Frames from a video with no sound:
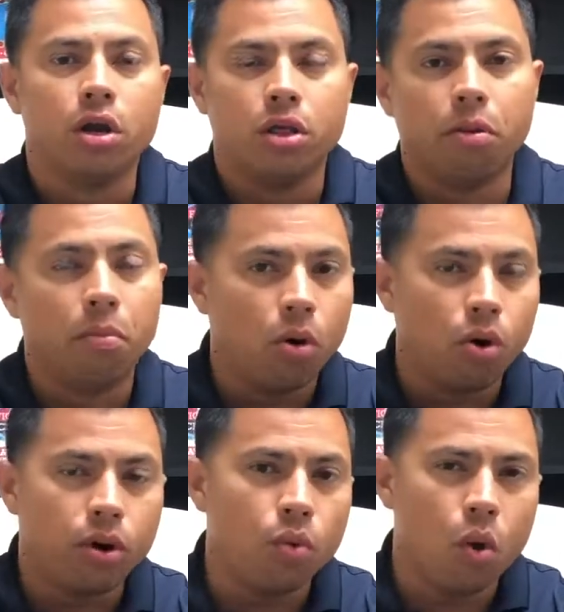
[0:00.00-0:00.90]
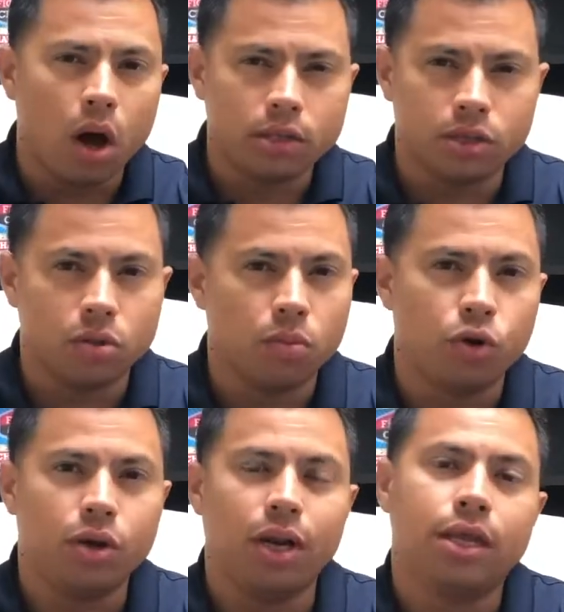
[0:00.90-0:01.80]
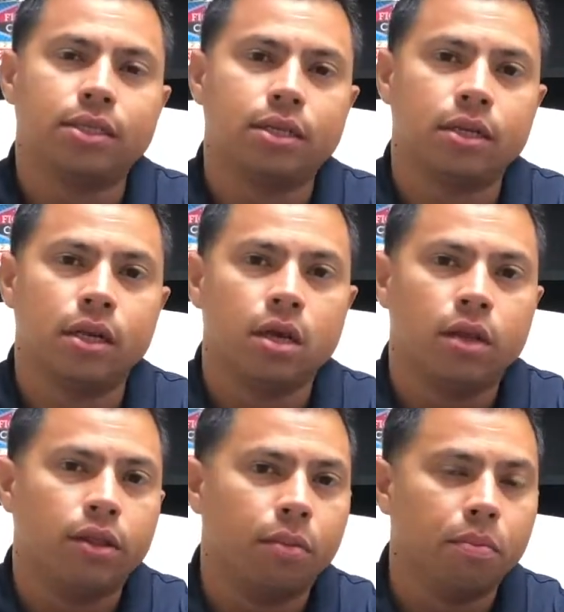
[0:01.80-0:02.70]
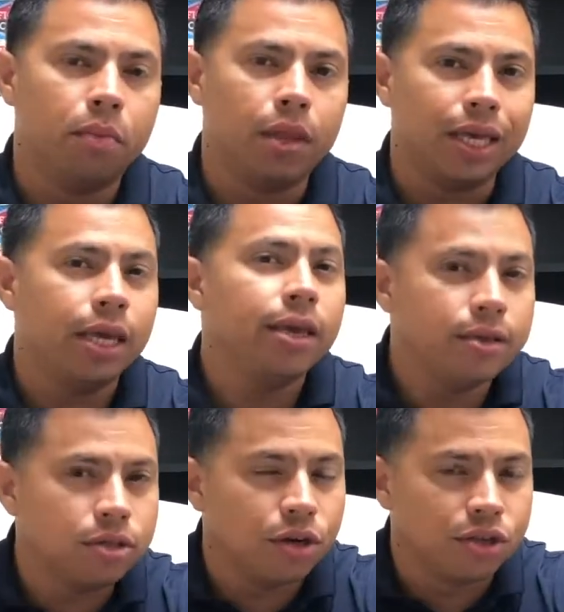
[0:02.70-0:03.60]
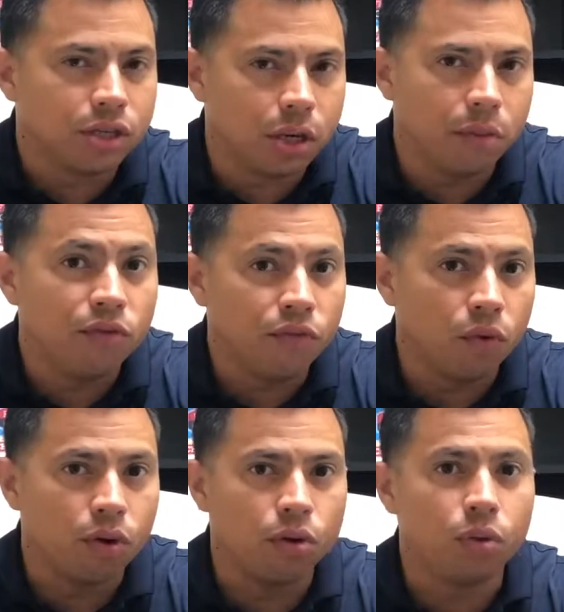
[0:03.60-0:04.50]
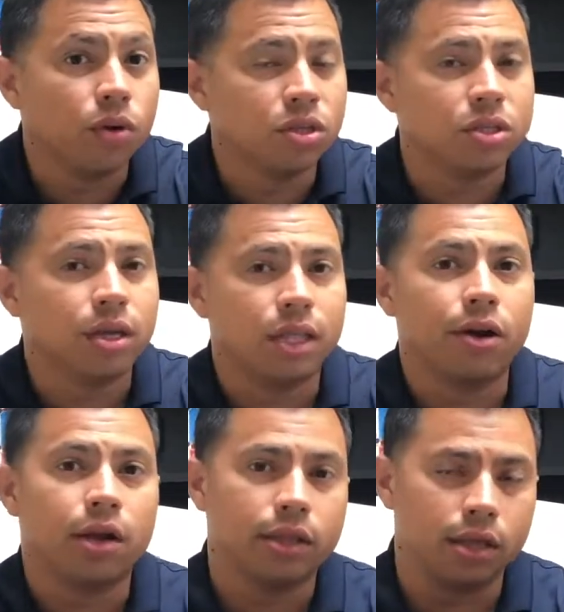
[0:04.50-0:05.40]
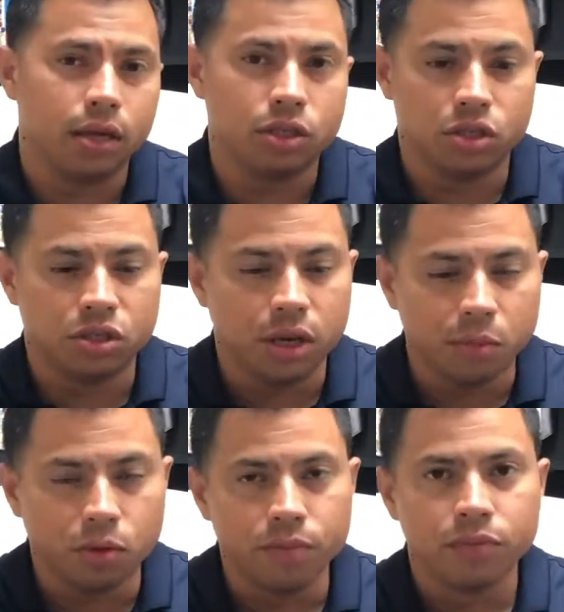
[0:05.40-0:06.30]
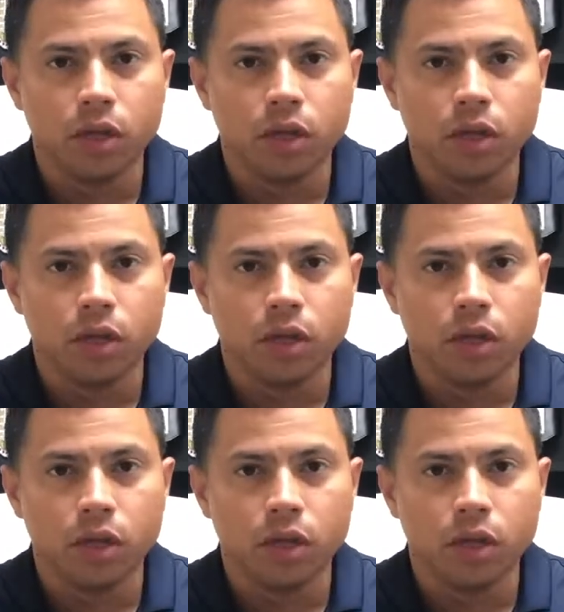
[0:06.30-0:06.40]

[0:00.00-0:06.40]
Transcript: The more you watch and the more you listen, the easier it's going to be for you when you sit down at the kitchen table.